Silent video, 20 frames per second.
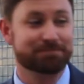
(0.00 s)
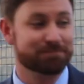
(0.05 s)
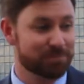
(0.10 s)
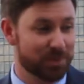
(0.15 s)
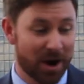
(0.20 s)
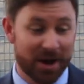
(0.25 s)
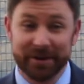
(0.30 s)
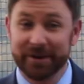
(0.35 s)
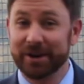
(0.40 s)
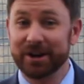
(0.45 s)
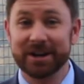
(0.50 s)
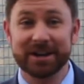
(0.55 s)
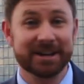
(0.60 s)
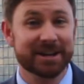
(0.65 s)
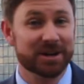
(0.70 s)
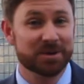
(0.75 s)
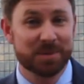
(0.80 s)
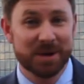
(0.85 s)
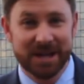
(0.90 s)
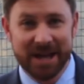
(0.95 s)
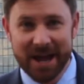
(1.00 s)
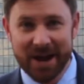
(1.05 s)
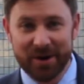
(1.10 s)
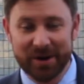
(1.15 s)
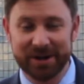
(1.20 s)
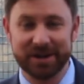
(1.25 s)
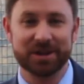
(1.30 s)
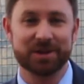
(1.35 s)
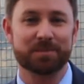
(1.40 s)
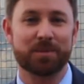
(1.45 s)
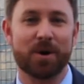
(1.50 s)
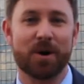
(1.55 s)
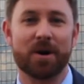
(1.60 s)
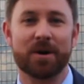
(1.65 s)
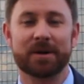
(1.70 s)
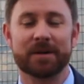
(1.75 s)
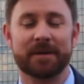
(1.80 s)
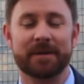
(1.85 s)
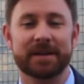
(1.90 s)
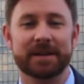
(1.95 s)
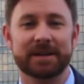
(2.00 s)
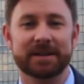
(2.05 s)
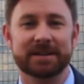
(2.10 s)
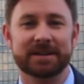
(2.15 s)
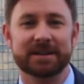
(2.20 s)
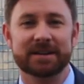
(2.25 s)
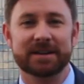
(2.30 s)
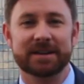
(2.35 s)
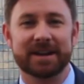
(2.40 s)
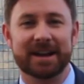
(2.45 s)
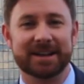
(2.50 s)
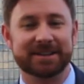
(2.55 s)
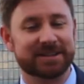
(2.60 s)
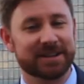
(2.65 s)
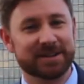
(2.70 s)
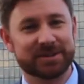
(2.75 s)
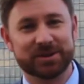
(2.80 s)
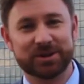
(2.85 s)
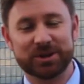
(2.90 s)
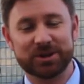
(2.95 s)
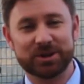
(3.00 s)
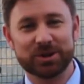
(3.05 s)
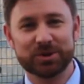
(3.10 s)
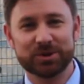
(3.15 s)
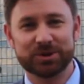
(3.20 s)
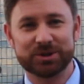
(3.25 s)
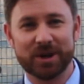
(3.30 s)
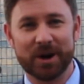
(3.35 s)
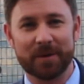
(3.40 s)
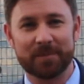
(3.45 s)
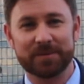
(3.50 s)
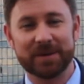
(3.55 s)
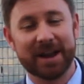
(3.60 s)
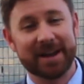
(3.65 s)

probably going to need to be carried to the park, it's easier to do so.